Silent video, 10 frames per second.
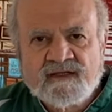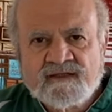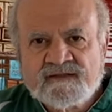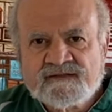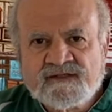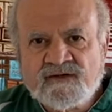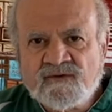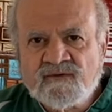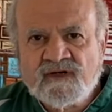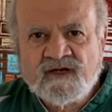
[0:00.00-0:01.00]
So,
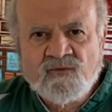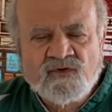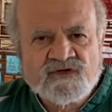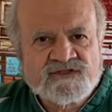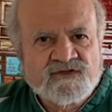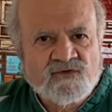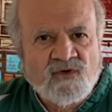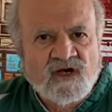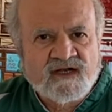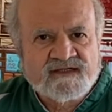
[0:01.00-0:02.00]
a word to the
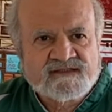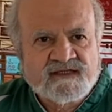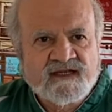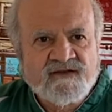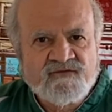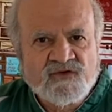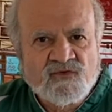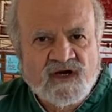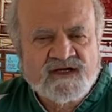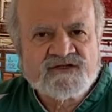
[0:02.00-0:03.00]
wise. If you
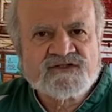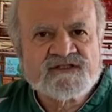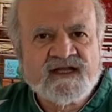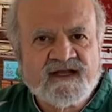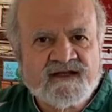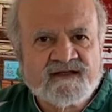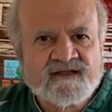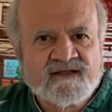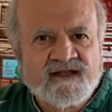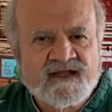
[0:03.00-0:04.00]

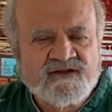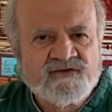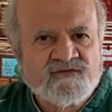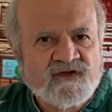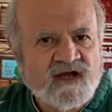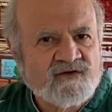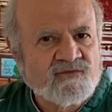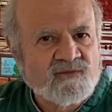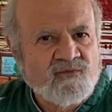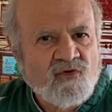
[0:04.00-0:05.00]
understand that you've got a
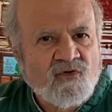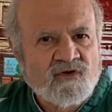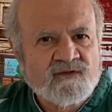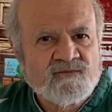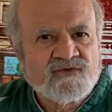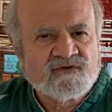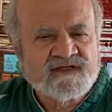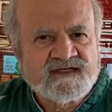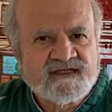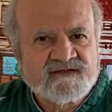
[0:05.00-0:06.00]
reportable
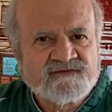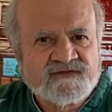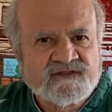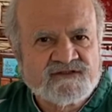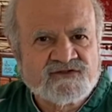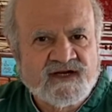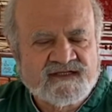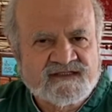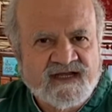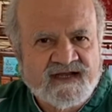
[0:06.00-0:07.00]
gift
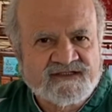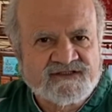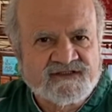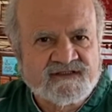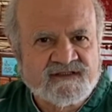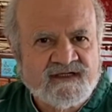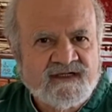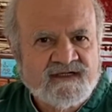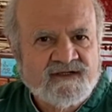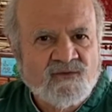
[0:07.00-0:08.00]
transaction
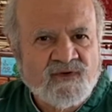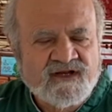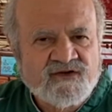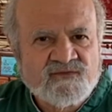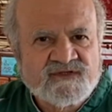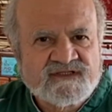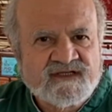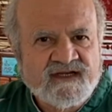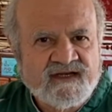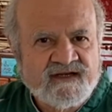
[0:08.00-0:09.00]
when you
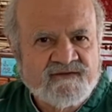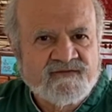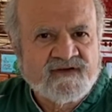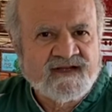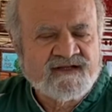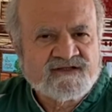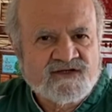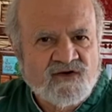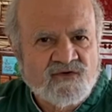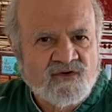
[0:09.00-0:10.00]
receive in
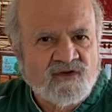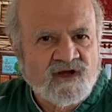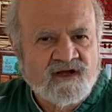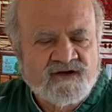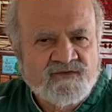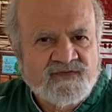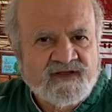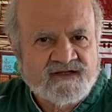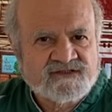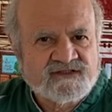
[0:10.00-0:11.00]
total
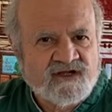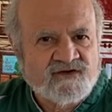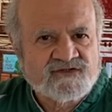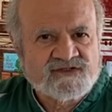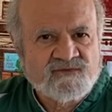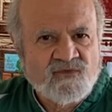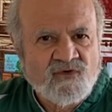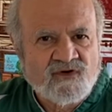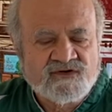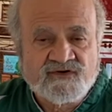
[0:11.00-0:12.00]
$100,000 or
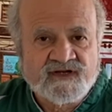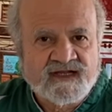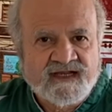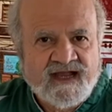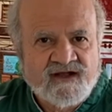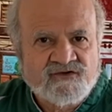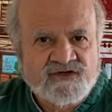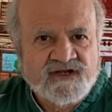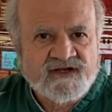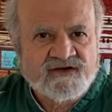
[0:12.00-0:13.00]
more during a calendar
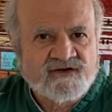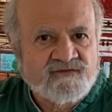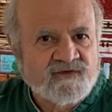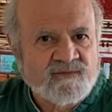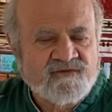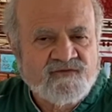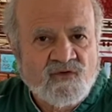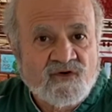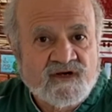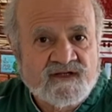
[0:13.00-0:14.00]
year from a
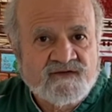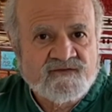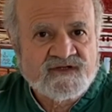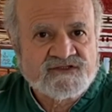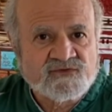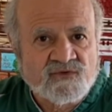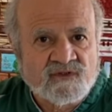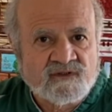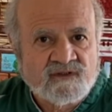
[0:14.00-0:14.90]
foreign individual,